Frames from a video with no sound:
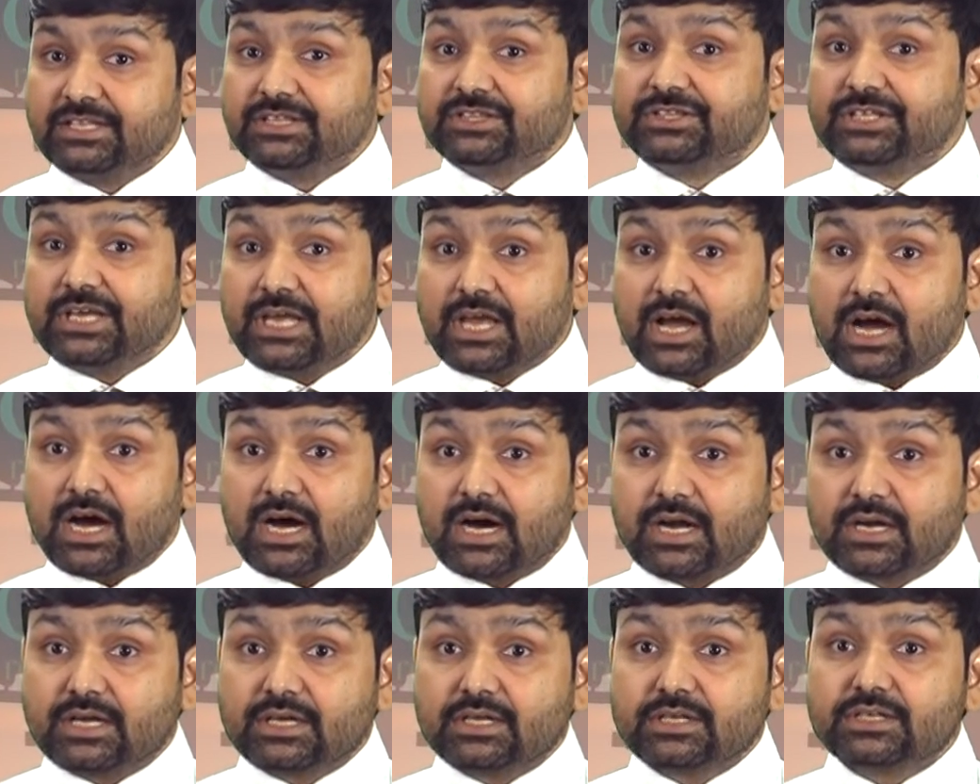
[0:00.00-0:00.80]
they
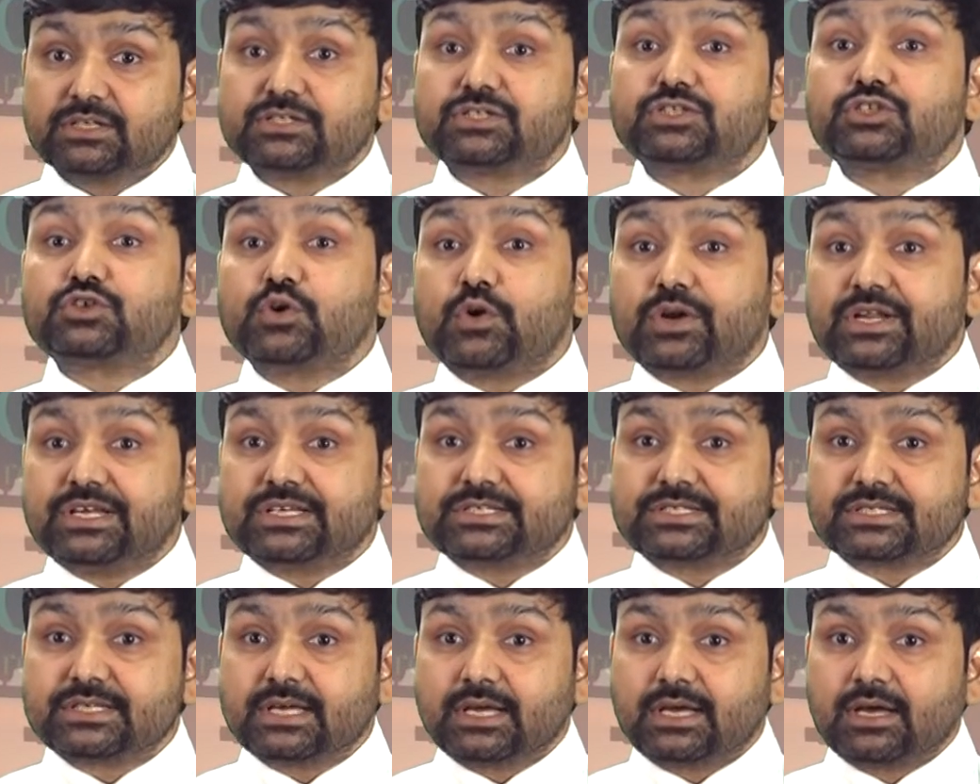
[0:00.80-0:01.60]
are
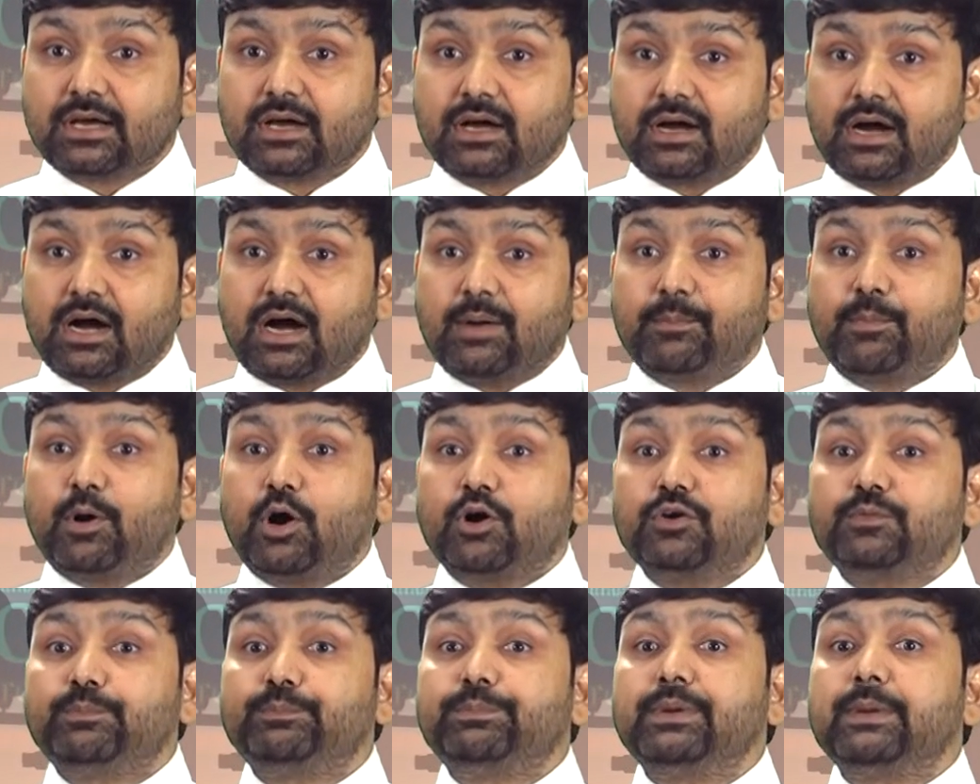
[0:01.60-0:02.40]
stories
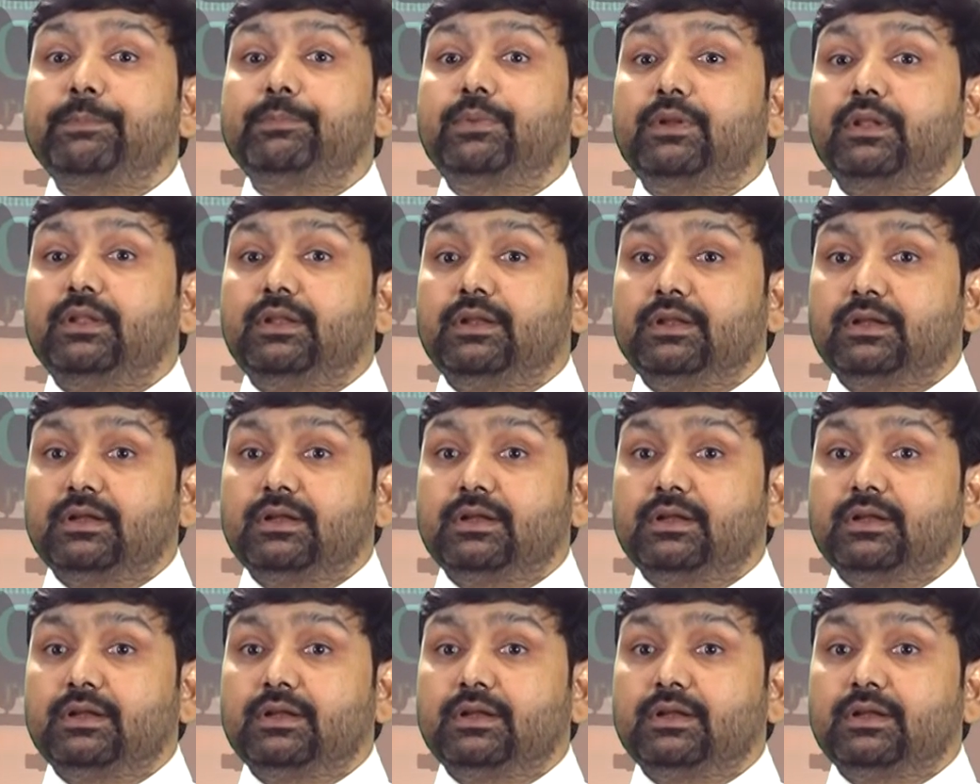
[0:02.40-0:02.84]
about people